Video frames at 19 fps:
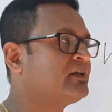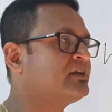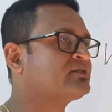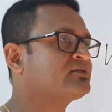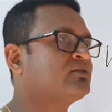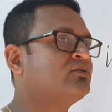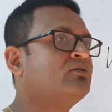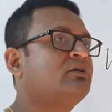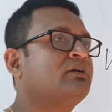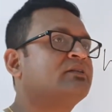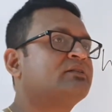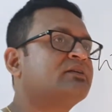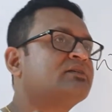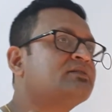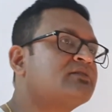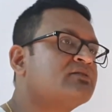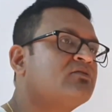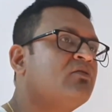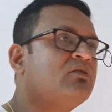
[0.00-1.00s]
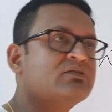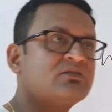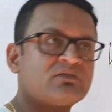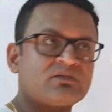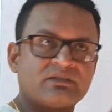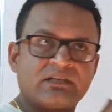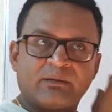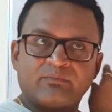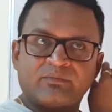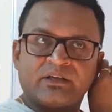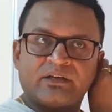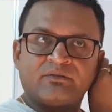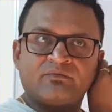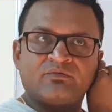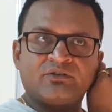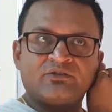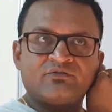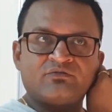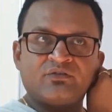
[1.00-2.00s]
So this is also something
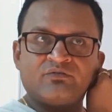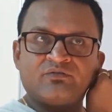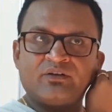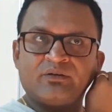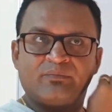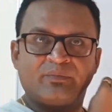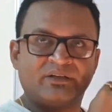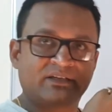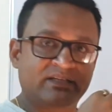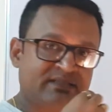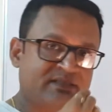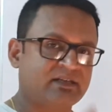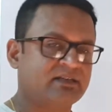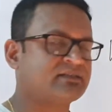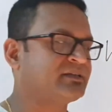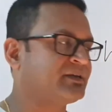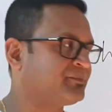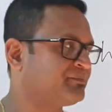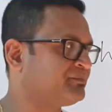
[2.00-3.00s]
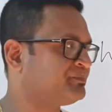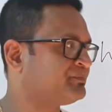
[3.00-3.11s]
which we will be discussing.